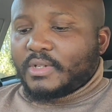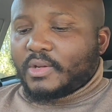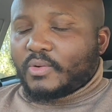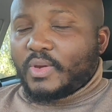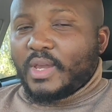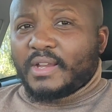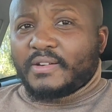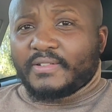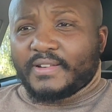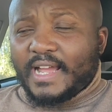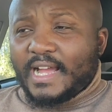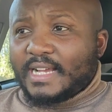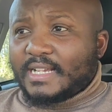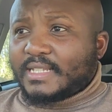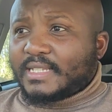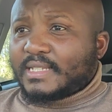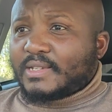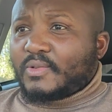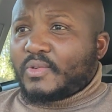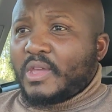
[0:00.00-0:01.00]
Quick
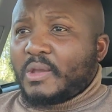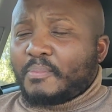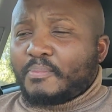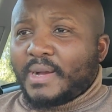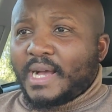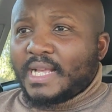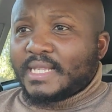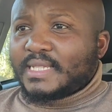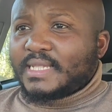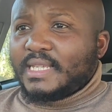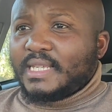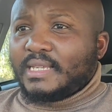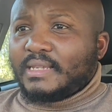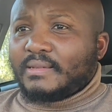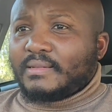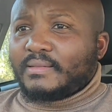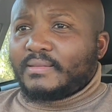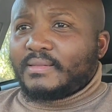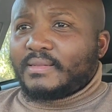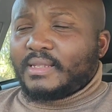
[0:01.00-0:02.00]
rucks, quick passing,
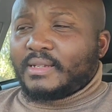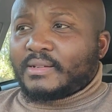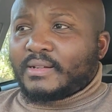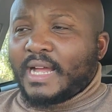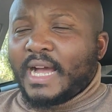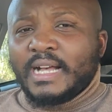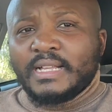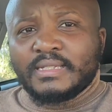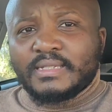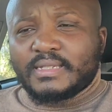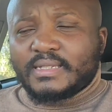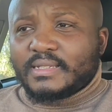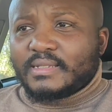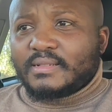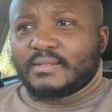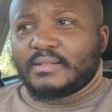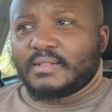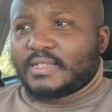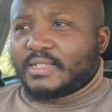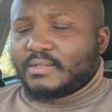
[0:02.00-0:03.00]
the runs.
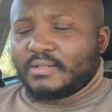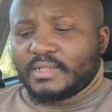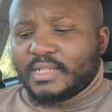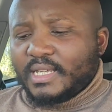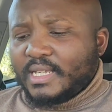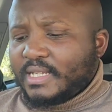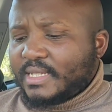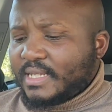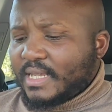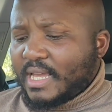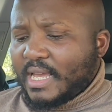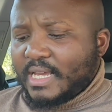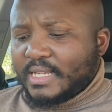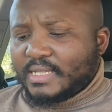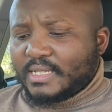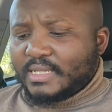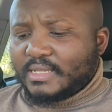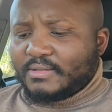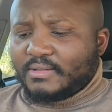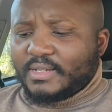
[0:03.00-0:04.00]
It's not easy,
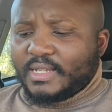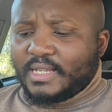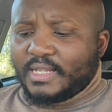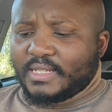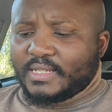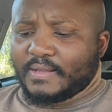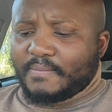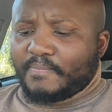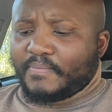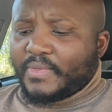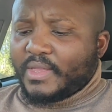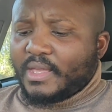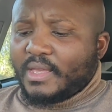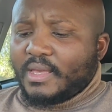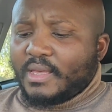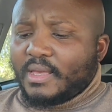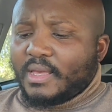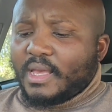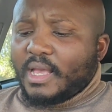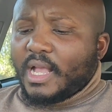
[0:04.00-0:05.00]
guys. It's not easy.
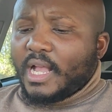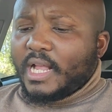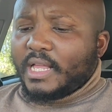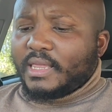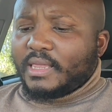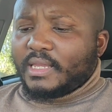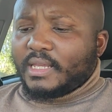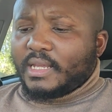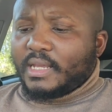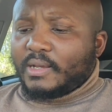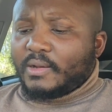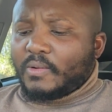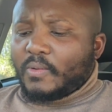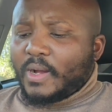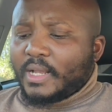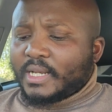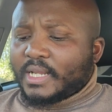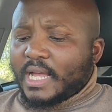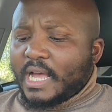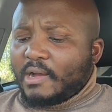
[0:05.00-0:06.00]
And
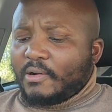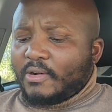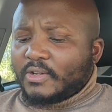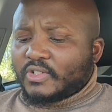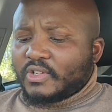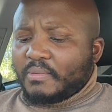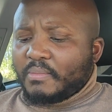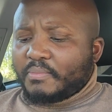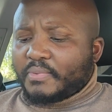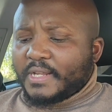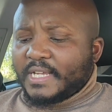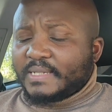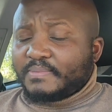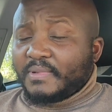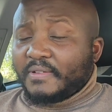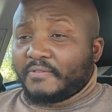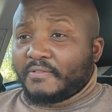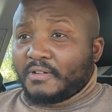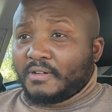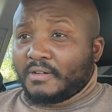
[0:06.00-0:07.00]
one guy also impressed
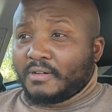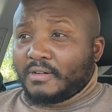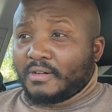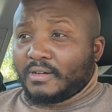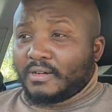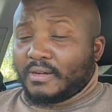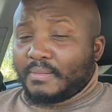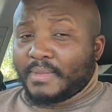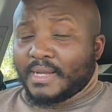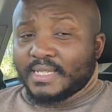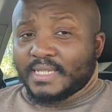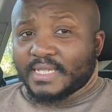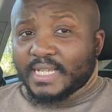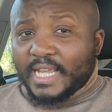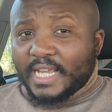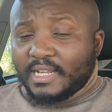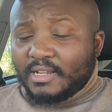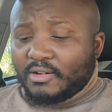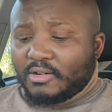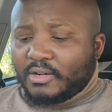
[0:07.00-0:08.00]
me for Munster
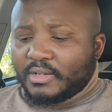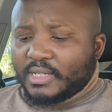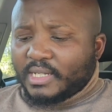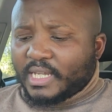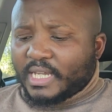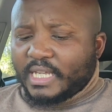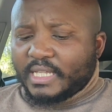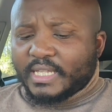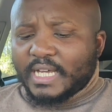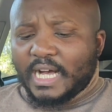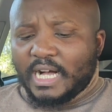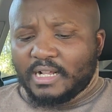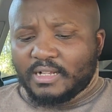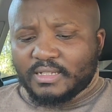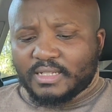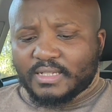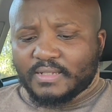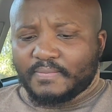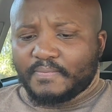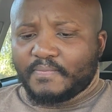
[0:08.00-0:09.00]
early on, Keith
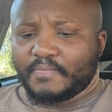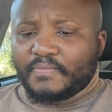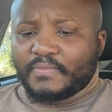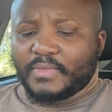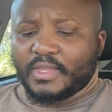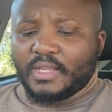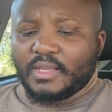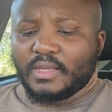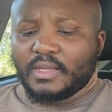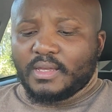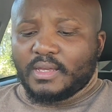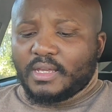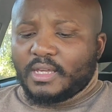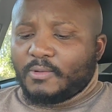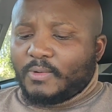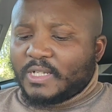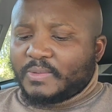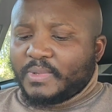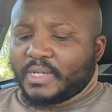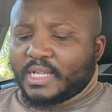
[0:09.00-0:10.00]
Owls. He
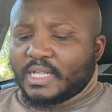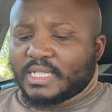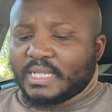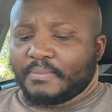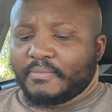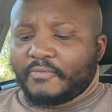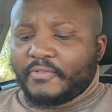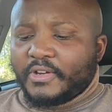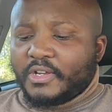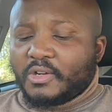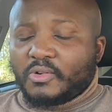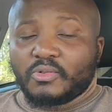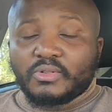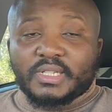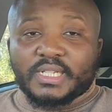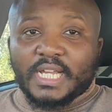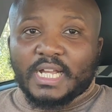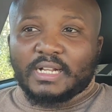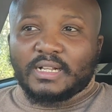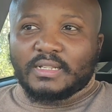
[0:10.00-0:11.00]
was making some very good
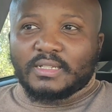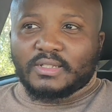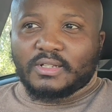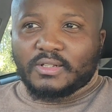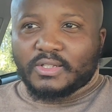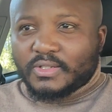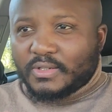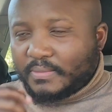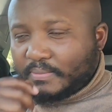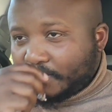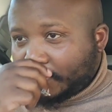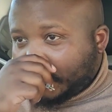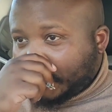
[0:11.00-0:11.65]
tackles also,